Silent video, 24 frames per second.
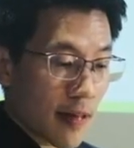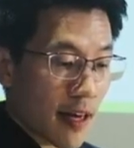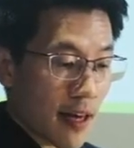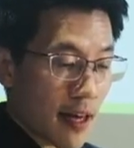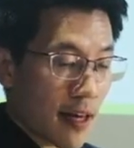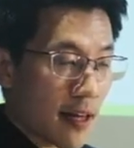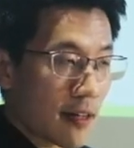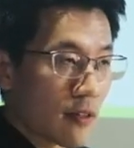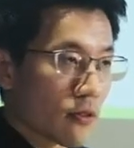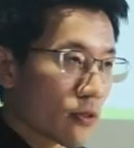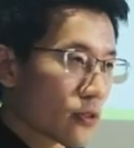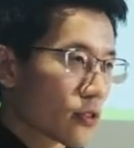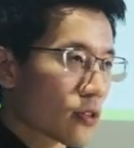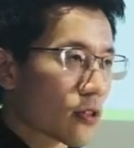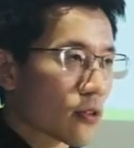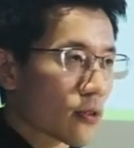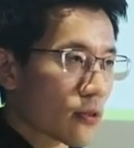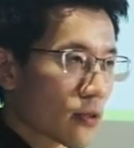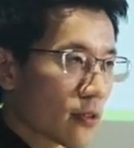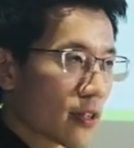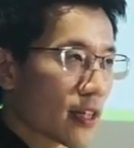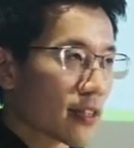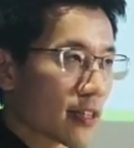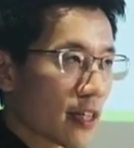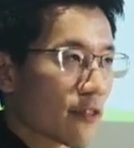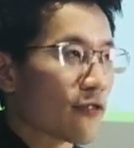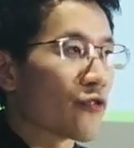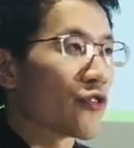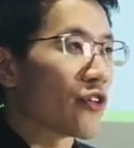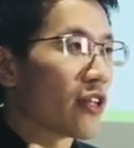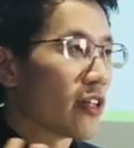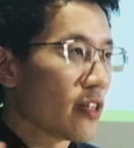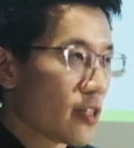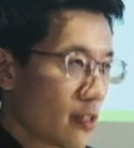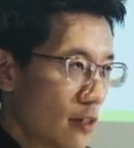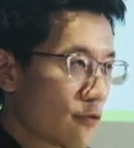and also things like
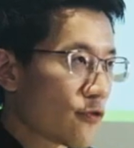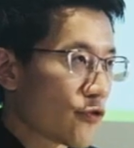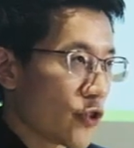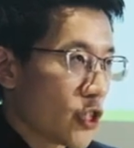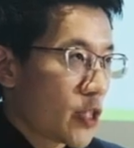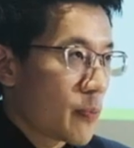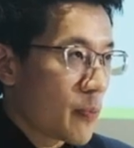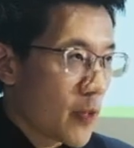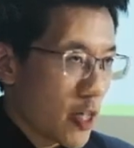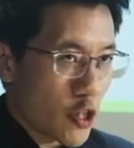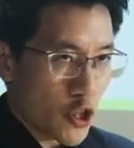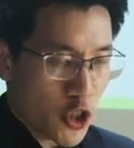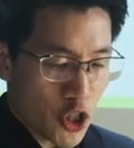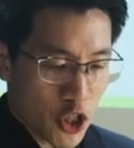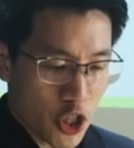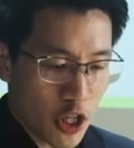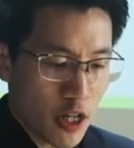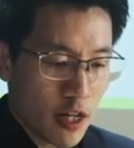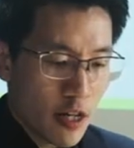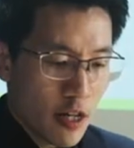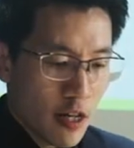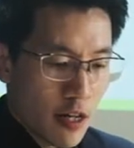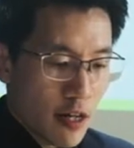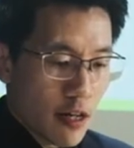free, free speech,